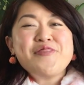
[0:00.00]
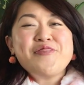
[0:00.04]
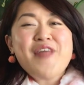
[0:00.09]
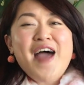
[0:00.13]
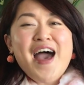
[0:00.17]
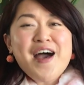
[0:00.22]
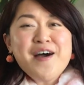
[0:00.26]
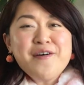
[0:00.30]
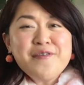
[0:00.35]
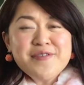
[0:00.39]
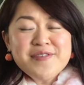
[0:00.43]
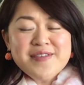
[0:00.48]

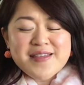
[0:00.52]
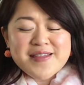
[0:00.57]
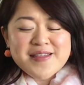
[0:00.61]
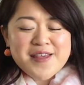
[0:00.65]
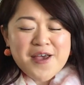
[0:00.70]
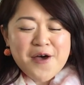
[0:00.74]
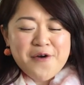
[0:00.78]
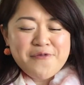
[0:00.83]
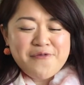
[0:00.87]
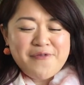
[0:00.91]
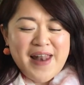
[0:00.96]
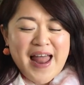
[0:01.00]
Thousands
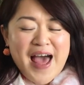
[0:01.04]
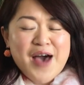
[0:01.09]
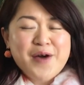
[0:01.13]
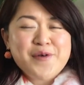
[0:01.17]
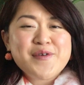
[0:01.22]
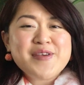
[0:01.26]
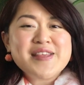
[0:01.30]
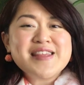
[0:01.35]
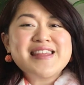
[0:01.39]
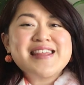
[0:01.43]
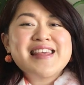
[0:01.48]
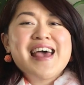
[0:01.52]
of
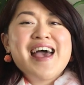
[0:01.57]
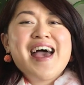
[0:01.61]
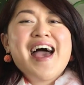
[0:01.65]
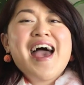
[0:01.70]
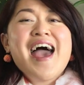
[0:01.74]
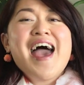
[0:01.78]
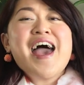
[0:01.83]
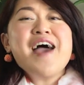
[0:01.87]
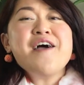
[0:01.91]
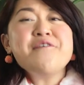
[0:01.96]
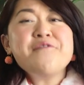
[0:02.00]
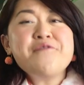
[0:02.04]
flowers
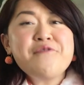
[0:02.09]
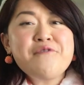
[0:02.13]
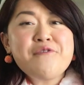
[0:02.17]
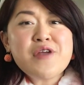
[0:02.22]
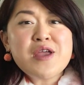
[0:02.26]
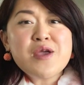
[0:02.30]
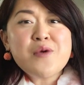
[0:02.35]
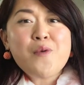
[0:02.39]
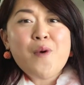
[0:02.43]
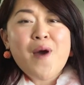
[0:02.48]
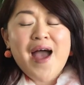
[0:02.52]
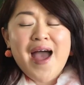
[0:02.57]

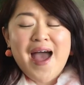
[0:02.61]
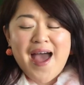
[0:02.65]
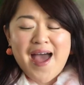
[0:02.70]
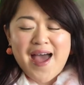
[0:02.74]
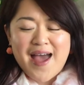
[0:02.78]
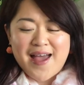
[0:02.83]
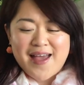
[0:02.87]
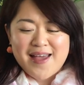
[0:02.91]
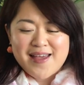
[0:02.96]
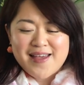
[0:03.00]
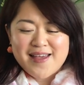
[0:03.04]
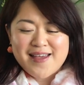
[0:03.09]

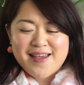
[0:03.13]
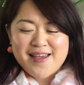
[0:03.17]
everywhere.